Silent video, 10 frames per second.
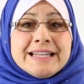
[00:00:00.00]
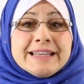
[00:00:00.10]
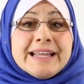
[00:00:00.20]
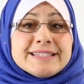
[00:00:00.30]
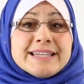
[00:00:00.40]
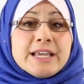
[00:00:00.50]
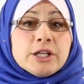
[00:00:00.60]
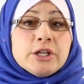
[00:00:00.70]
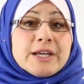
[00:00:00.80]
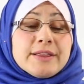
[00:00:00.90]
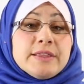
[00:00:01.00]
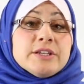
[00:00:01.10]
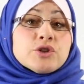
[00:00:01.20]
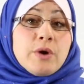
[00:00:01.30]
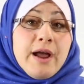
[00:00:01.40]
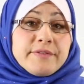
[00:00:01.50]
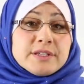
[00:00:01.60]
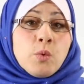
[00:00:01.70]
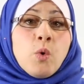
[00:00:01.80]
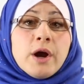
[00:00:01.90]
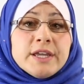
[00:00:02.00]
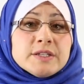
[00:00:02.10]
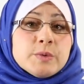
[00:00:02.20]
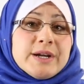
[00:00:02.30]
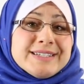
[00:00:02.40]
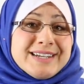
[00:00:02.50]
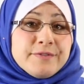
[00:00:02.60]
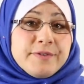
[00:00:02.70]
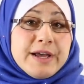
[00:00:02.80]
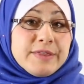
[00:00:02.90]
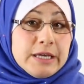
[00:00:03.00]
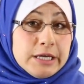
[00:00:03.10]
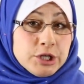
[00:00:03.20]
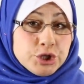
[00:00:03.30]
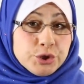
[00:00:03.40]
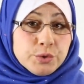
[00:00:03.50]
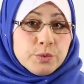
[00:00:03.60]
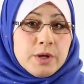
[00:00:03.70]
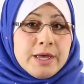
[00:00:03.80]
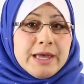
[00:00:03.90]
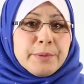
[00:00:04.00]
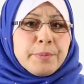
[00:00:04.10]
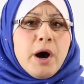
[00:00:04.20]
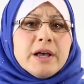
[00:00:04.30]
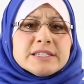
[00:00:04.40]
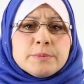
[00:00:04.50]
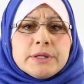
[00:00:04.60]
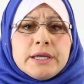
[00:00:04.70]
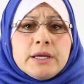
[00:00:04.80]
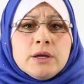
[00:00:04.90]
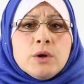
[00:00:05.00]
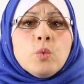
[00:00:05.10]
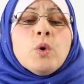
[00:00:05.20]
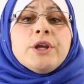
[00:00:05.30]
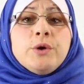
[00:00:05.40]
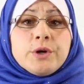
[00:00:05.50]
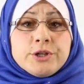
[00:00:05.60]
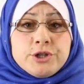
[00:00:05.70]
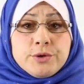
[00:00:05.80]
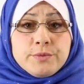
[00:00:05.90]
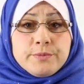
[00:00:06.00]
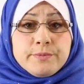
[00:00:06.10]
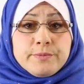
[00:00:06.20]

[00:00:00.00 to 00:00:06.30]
Let's take a look at these graphs. I want you to identify the issue and possibly what you could do.